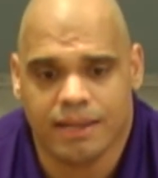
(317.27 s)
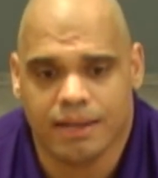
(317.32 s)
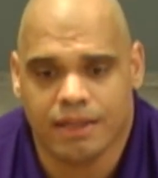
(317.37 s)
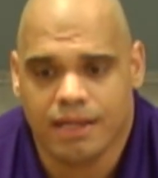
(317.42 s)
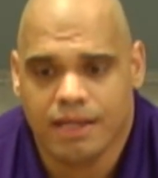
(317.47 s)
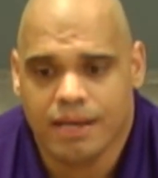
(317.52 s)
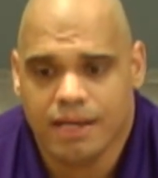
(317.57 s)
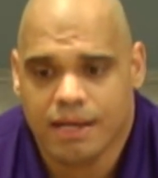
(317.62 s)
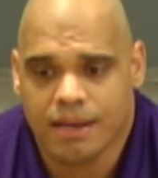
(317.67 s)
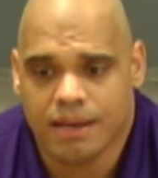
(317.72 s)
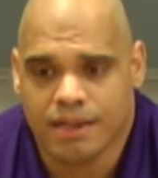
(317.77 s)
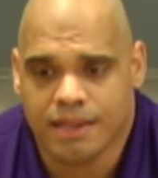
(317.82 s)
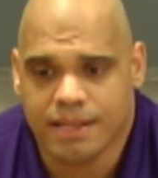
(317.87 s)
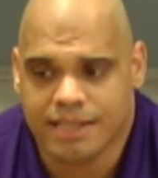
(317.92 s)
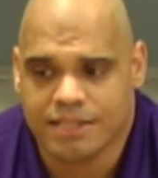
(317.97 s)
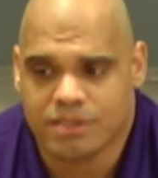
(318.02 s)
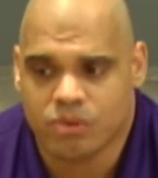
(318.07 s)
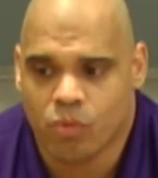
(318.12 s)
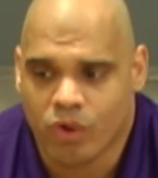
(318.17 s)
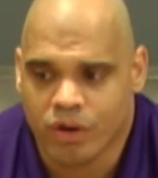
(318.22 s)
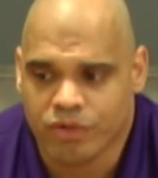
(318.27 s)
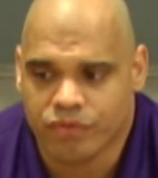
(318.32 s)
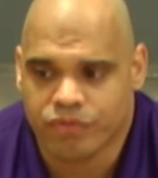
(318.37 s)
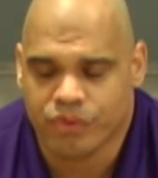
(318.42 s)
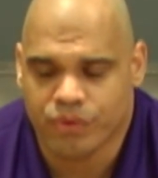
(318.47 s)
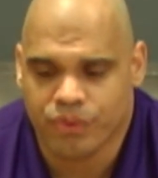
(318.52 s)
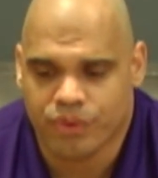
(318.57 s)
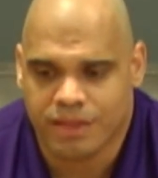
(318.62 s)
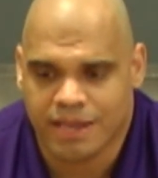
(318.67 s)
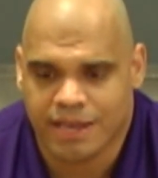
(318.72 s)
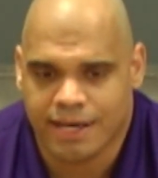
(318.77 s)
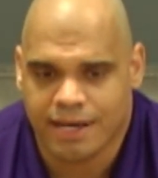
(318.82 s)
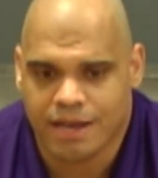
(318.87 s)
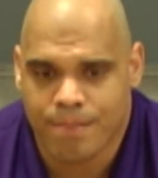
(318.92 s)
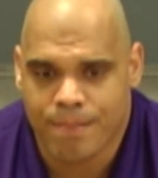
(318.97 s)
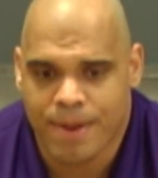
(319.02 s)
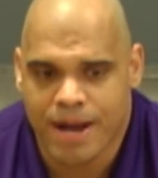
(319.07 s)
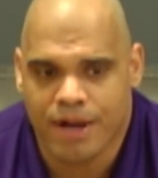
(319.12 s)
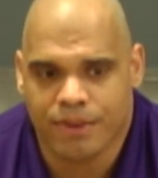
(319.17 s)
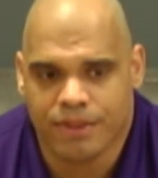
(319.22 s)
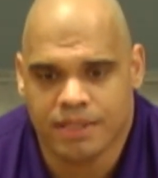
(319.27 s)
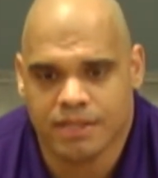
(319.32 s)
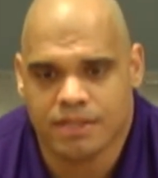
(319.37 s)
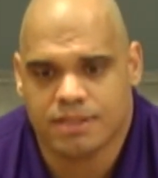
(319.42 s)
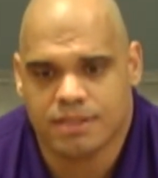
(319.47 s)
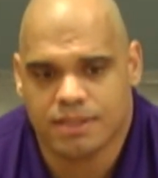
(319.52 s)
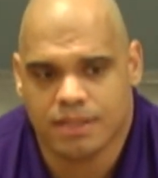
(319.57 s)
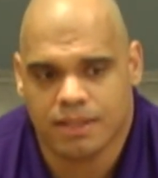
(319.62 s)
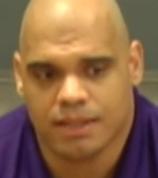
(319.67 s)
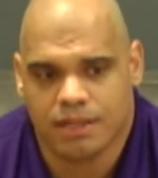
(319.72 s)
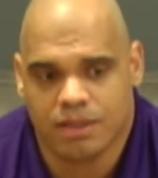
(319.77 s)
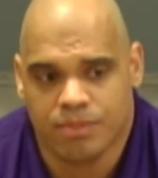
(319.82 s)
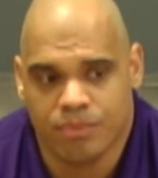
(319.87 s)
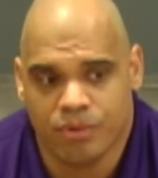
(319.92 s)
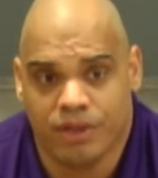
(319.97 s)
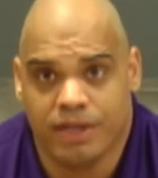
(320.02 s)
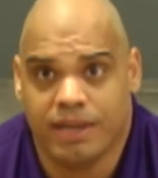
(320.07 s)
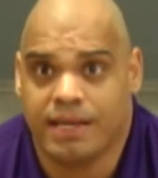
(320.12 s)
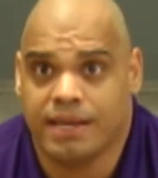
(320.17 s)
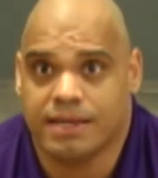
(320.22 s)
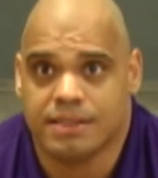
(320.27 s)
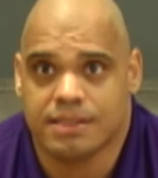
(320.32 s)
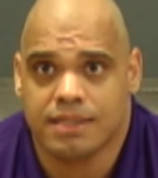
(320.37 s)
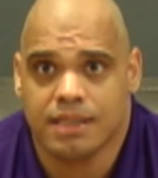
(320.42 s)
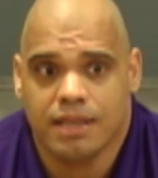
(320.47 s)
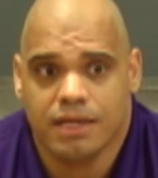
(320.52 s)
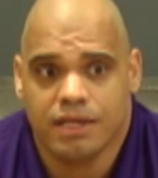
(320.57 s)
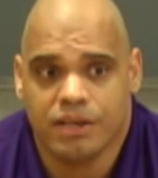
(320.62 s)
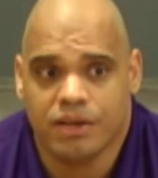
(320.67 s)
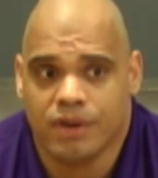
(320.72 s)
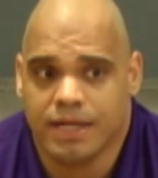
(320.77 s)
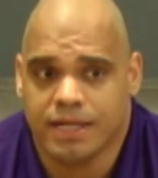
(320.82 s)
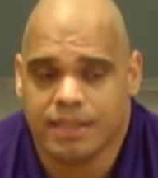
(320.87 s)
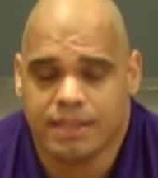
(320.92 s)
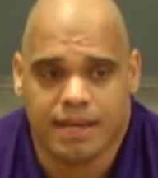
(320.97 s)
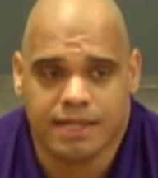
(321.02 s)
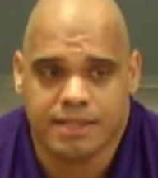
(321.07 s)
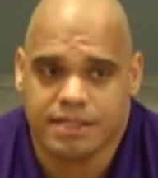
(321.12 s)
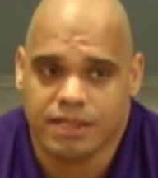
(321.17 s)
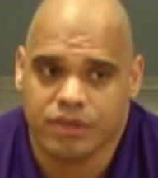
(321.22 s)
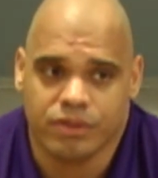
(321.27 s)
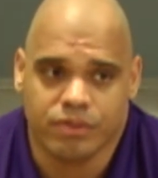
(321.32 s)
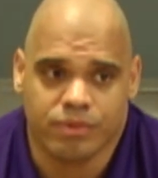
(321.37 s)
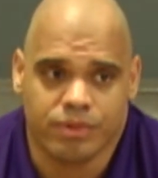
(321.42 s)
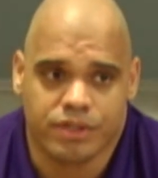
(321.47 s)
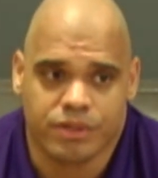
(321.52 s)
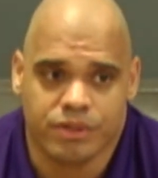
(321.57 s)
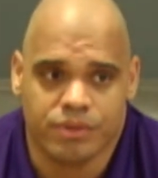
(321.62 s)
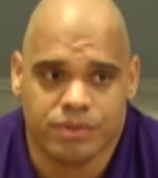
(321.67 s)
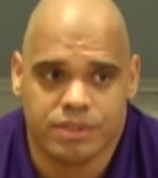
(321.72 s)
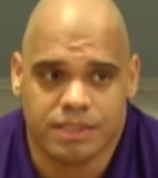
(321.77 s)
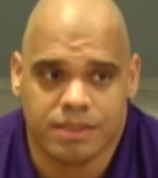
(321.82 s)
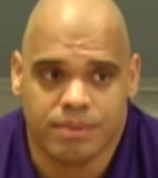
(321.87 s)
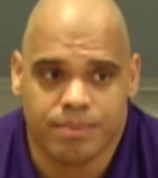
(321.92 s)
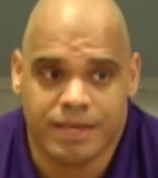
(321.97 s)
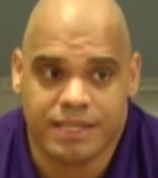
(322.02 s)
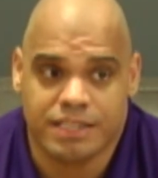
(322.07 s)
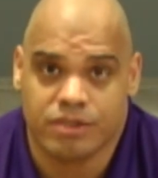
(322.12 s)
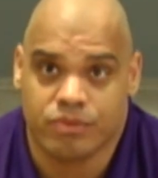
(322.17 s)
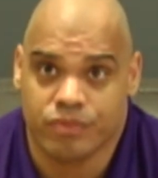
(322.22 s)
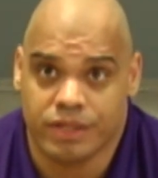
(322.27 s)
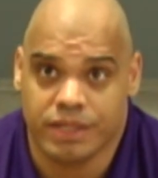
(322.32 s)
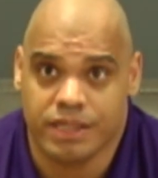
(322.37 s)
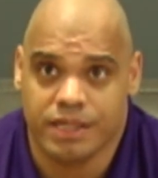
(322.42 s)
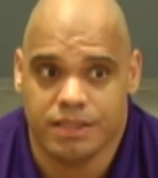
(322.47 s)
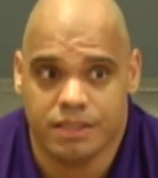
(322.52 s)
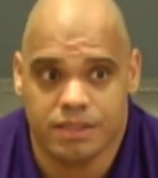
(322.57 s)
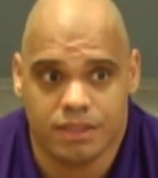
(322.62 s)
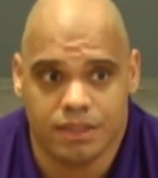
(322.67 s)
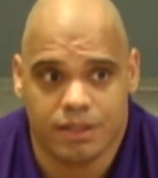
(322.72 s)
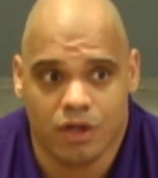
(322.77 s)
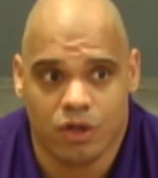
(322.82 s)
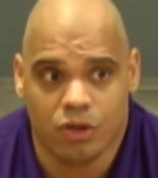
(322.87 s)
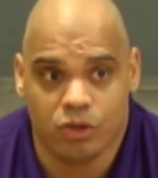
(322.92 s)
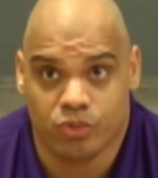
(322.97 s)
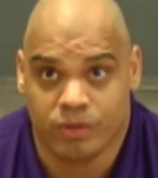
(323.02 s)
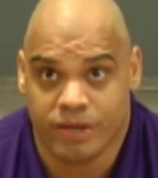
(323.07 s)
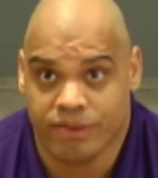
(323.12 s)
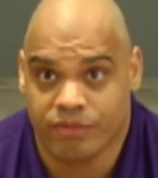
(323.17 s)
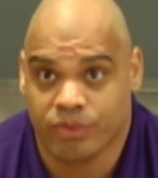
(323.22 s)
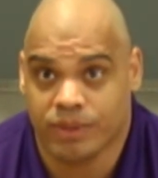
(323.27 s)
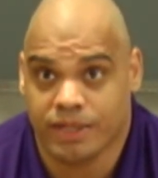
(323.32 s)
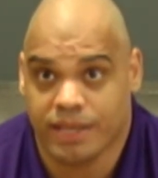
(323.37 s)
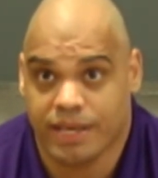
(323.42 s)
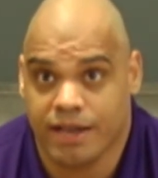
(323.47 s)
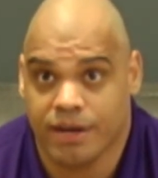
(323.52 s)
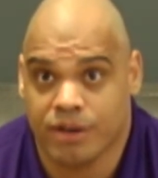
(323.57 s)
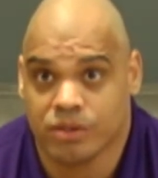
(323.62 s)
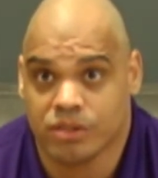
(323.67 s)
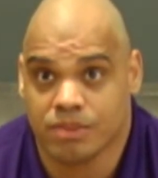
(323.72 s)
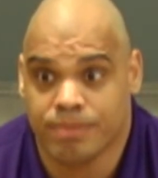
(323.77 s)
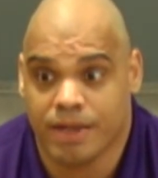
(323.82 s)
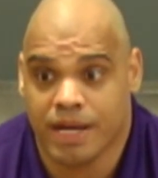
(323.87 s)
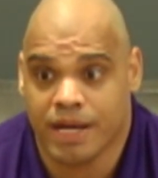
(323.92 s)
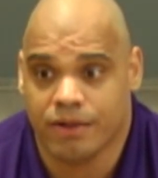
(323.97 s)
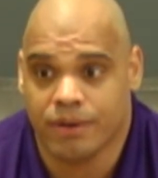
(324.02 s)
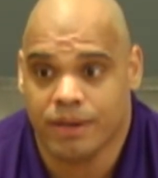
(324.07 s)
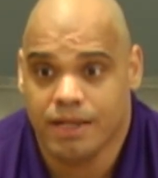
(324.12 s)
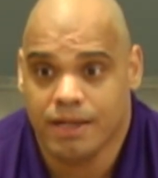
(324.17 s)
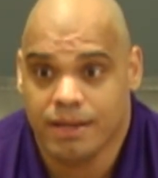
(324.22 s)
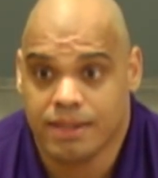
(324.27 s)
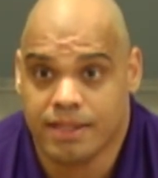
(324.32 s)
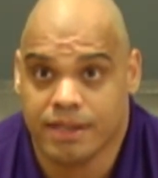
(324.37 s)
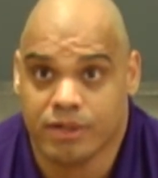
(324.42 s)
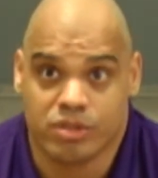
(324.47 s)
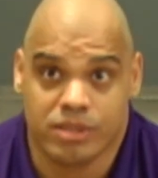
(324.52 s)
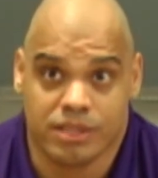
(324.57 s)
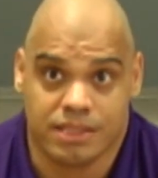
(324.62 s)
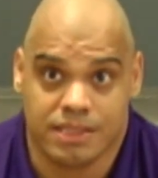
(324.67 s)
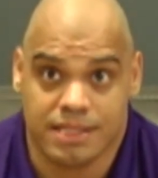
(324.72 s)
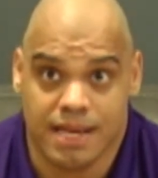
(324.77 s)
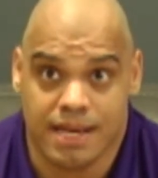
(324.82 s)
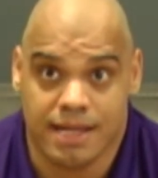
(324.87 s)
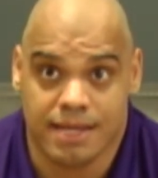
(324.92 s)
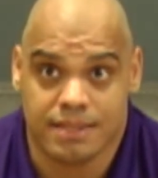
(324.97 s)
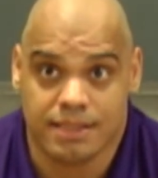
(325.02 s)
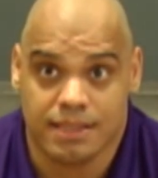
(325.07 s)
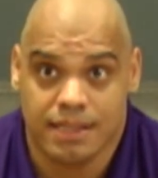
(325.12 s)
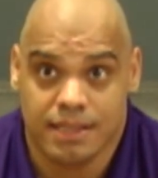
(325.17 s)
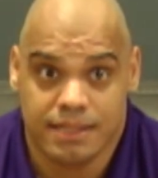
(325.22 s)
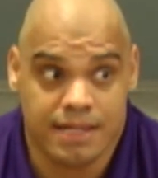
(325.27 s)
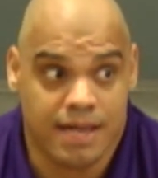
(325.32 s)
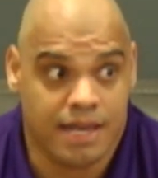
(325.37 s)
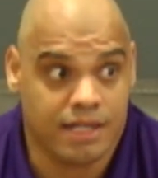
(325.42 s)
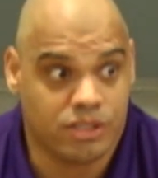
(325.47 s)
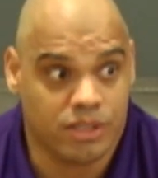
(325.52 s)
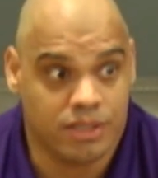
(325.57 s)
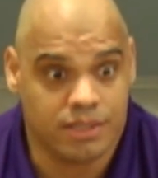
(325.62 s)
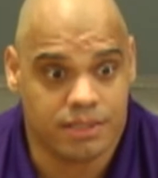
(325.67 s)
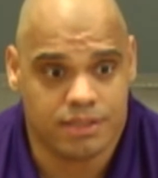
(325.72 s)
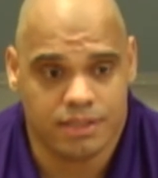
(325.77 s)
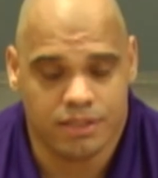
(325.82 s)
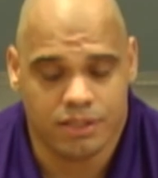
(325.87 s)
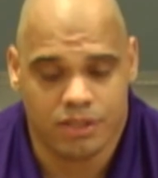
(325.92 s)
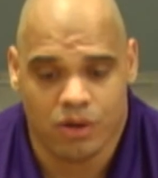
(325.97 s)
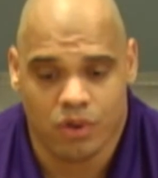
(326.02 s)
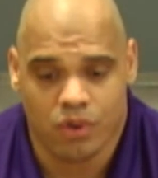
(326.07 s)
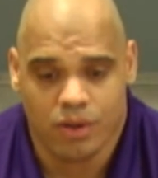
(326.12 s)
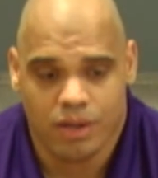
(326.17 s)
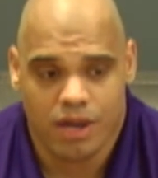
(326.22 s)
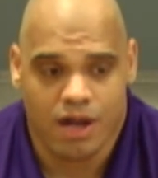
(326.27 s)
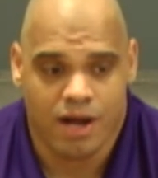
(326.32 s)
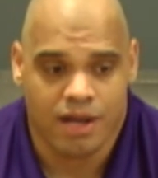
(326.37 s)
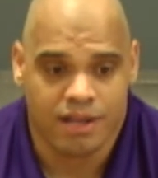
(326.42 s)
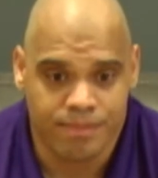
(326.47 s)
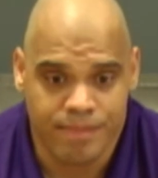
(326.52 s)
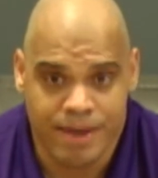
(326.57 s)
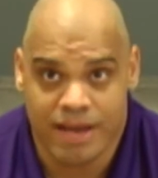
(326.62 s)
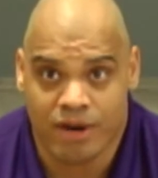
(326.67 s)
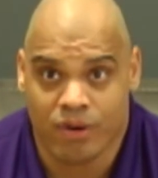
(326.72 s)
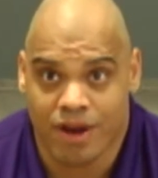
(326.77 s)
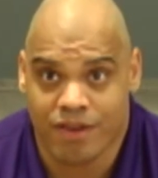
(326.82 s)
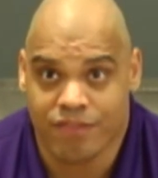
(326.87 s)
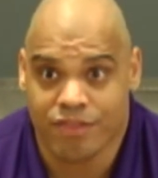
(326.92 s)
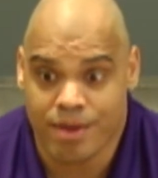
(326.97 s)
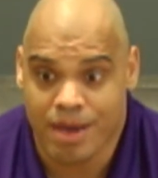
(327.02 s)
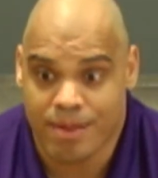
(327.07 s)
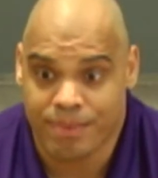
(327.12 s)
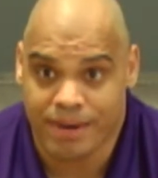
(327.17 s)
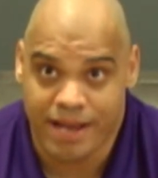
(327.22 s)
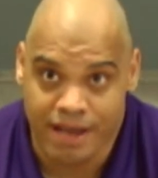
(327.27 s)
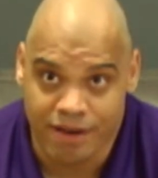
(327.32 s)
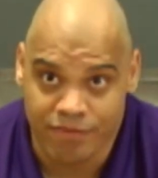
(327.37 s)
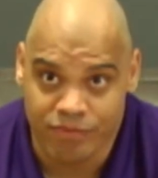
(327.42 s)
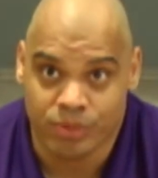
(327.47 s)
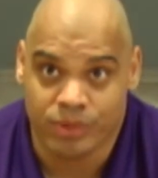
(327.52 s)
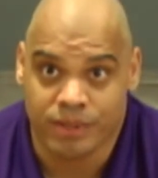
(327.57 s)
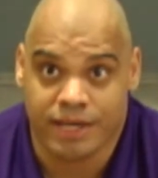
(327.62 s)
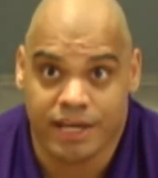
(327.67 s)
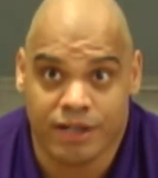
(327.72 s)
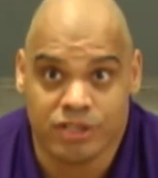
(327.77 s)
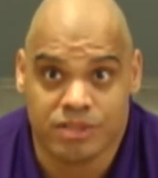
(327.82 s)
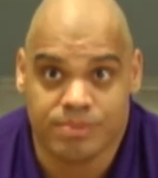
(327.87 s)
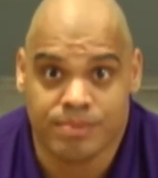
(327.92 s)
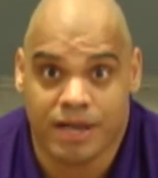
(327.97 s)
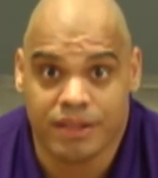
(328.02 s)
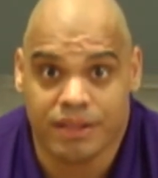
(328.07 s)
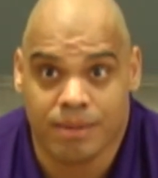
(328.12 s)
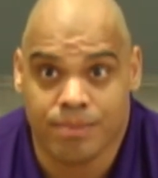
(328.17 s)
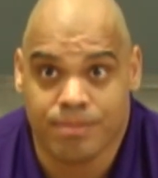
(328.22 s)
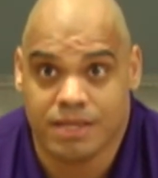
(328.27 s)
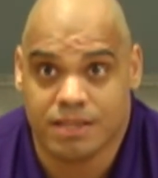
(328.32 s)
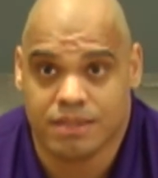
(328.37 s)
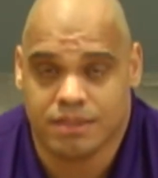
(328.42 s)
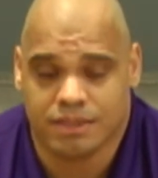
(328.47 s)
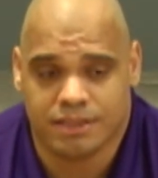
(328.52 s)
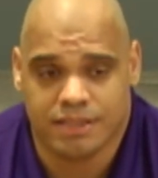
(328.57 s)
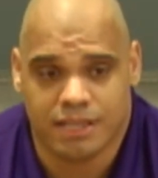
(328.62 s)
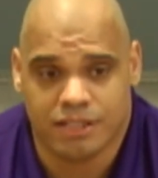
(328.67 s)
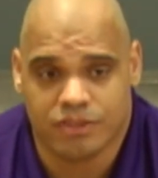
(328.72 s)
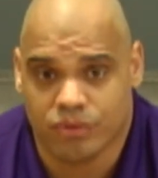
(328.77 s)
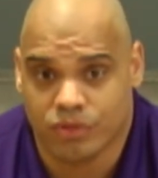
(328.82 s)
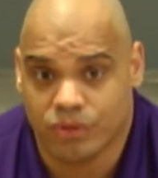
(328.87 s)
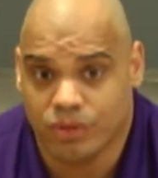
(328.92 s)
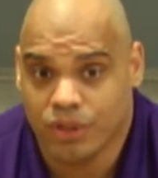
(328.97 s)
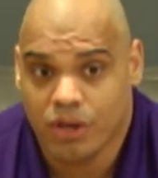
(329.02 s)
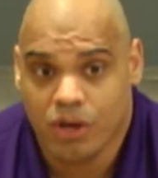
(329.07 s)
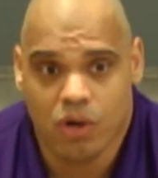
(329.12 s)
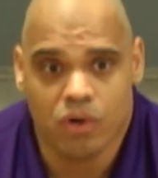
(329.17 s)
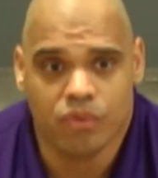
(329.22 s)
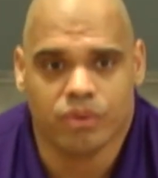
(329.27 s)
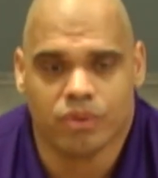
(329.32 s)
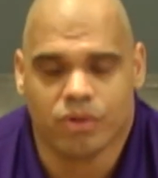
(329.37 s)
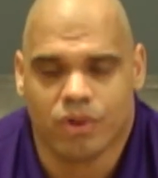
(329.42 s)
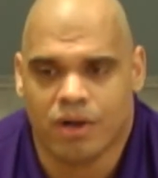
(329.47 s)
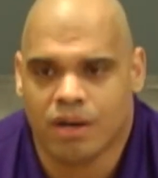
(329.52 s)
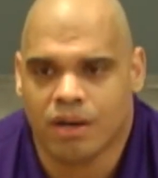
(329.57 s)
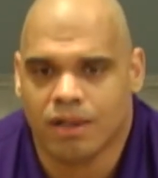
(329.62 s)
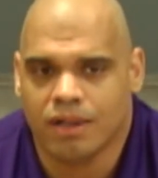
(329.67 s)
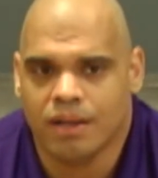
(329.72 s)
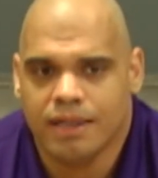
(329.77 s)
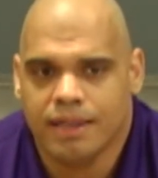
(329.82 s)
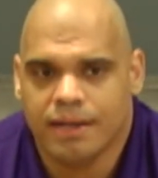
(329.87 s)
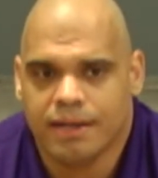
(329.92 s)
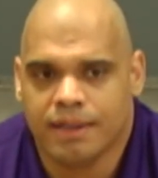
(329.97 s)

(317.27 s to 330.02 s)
And that's a wonderful thing about this community is, I tell the recruits, it makes it really easy to coach when everyone cares about their success, not just, on the mat or off the mat, but everyone cares about them being successful overall.